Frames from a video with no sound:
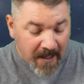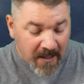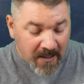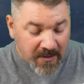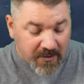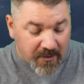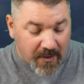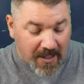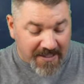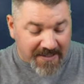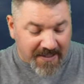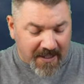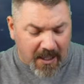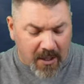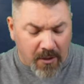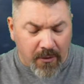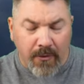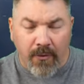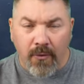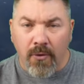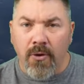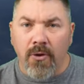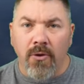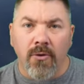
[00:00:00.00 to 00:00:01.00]
So as I go
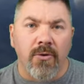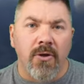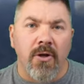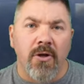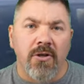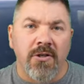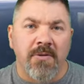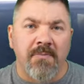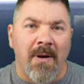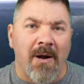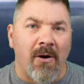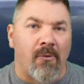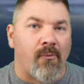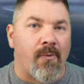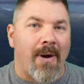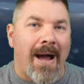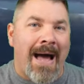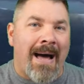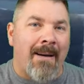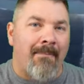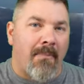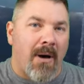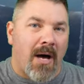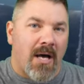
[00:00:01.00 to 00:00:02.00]
through, you'll notice my
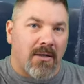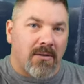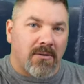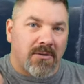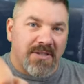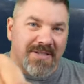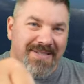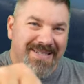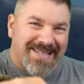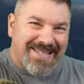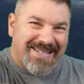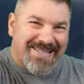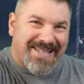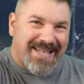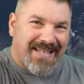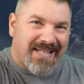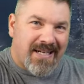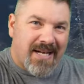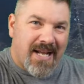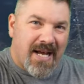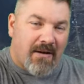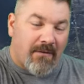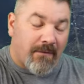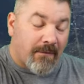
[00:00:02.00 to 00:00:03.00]
right bottle is
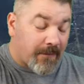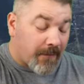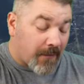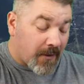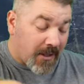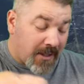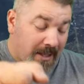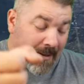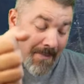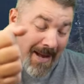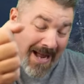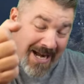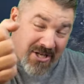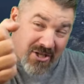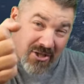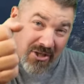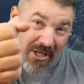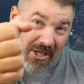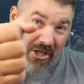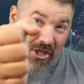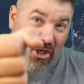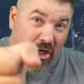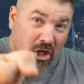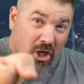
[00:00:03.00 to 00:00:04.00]
extended out in front. I'm
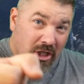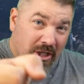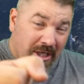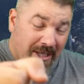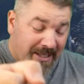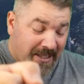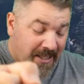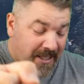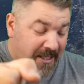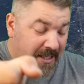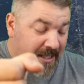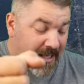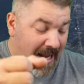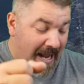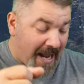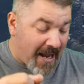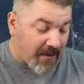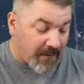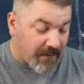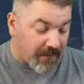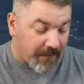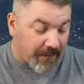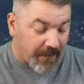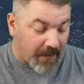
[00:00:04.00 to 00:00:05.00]
actually gunning it
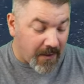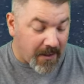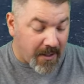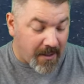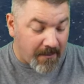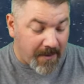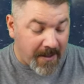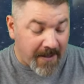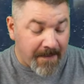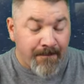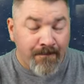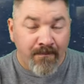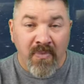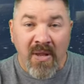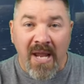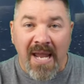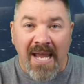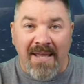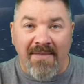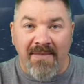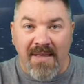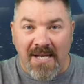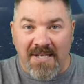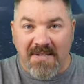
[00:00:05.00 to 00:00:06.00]
out in front of me,
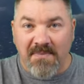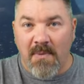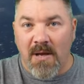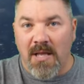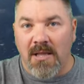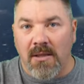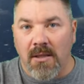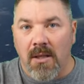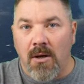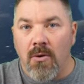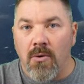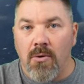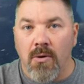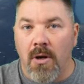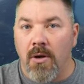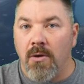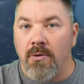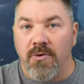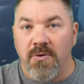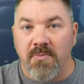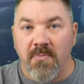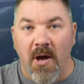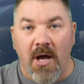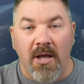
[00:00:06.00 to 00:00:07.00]
and that's my long
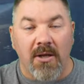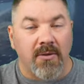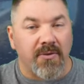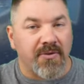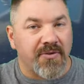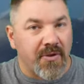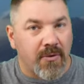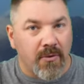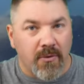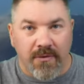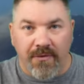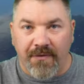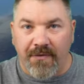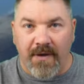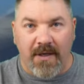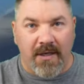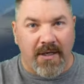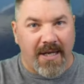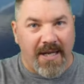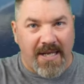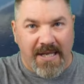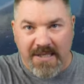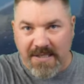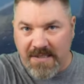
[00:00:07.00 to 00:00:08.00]
hose bottle, so it was
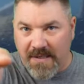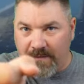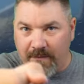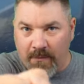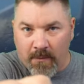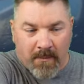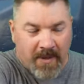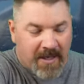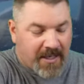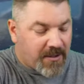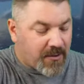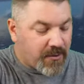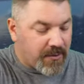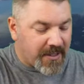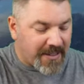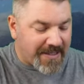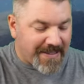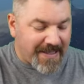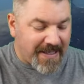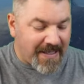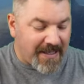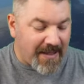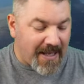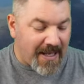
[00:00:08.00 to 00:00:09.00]
very easy for me to
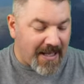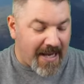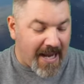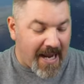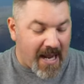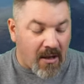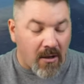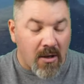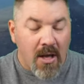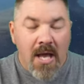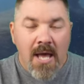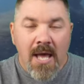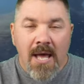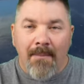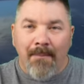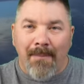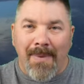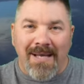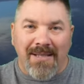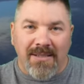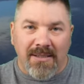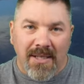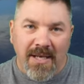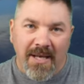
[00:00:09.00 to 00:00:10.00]
extend that out.
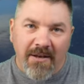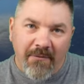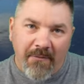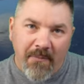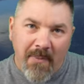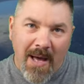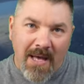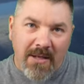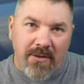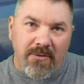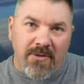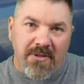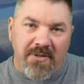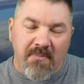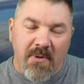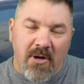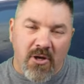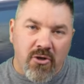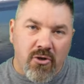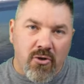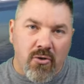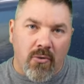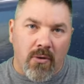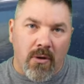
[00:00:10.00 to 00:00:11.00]
My left bottle is my
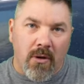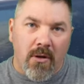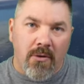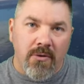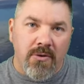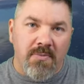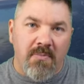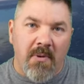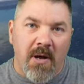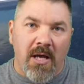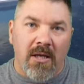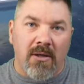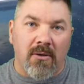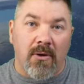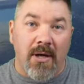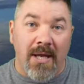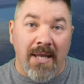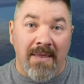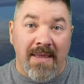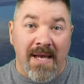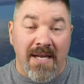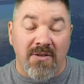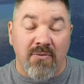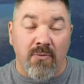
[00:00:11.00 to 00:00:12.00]
short hose bottle,
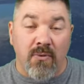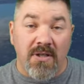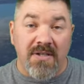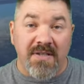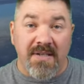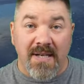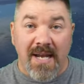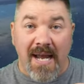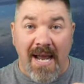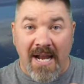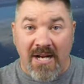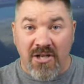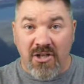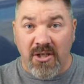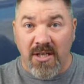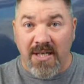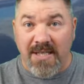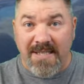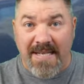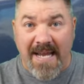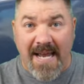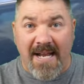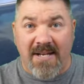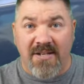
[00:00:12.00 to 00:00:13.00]
and that's what's actually
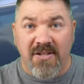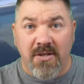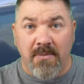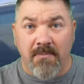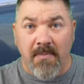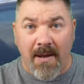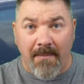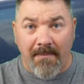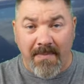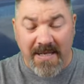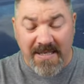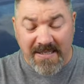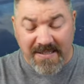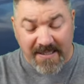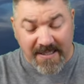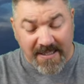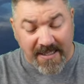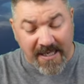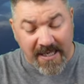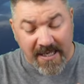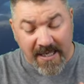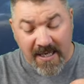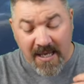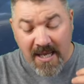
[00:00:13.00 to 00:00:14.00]
attached to my B C
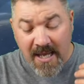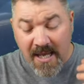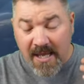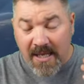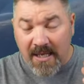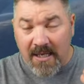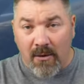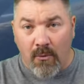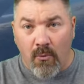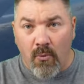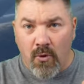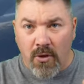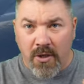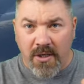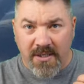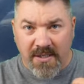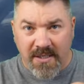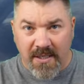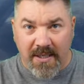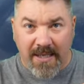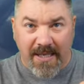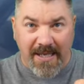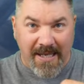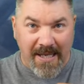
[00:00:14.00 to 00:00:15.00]
D, and I wanted
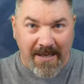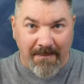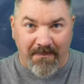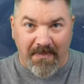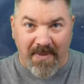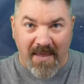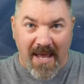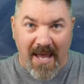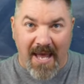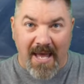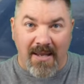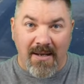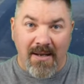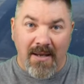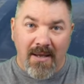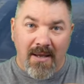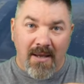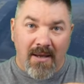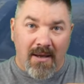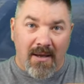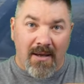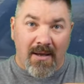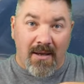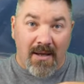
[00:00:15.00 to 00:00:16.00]
to keep that
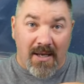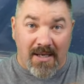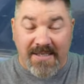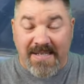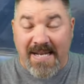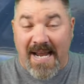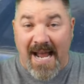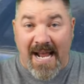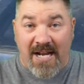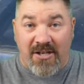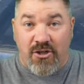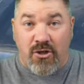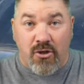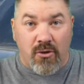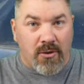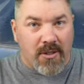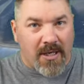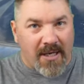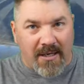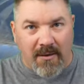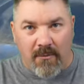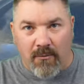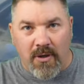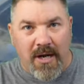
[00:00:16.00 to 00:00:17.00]
uh, attached to it.
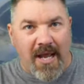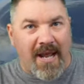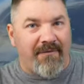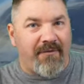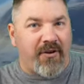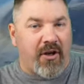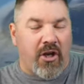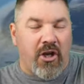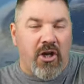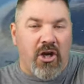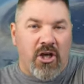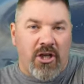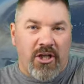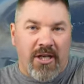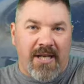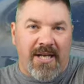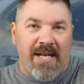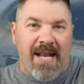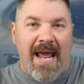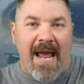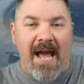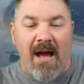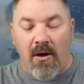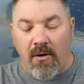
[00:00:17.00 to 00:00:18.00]
I didn't want to have to gun it
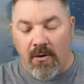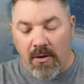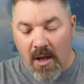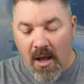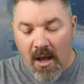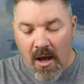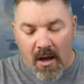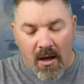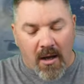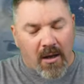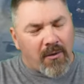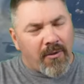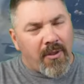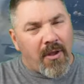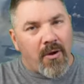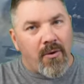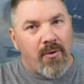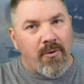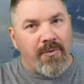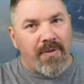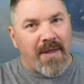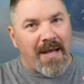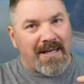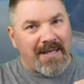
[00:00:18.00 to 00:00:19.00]
out,
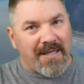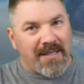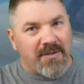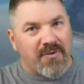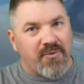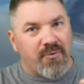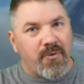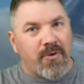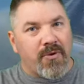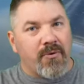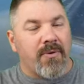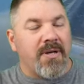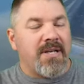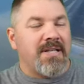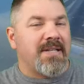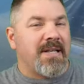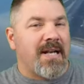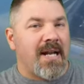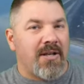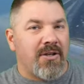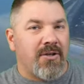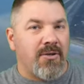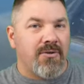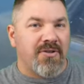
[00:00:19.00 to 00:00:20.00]
although that is one reason
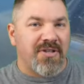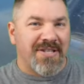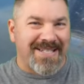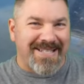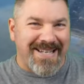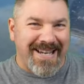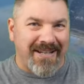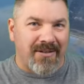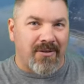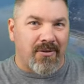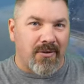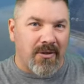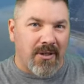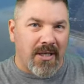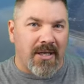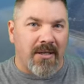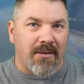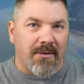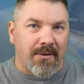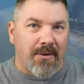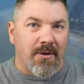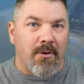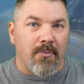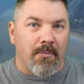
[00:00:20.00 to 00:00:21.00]
I use standard
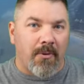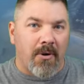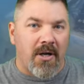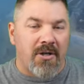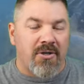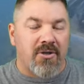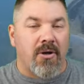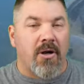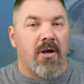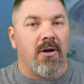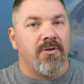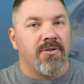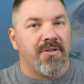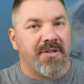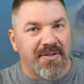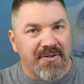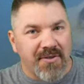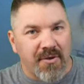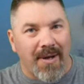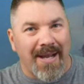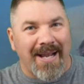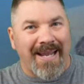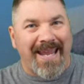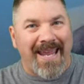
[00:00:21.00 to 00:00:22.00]
length low pressure hoses,
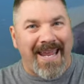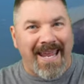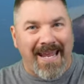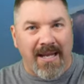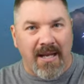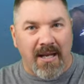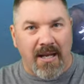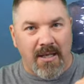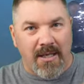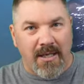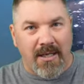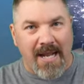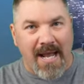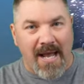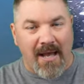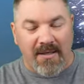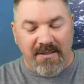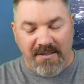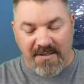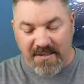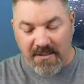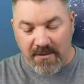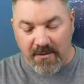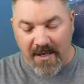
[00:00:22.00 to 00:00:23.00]
so I can gun it out
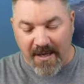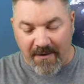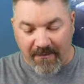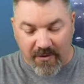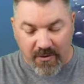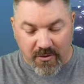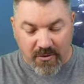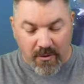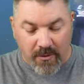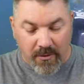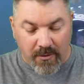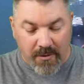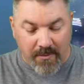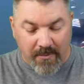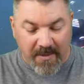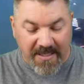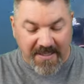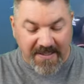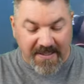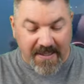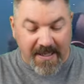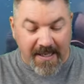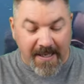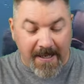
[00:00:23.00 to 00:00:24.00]
and still have control of the B
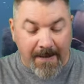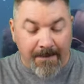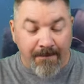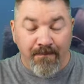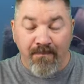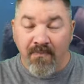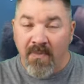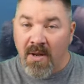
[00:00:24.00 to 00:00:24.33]
C D.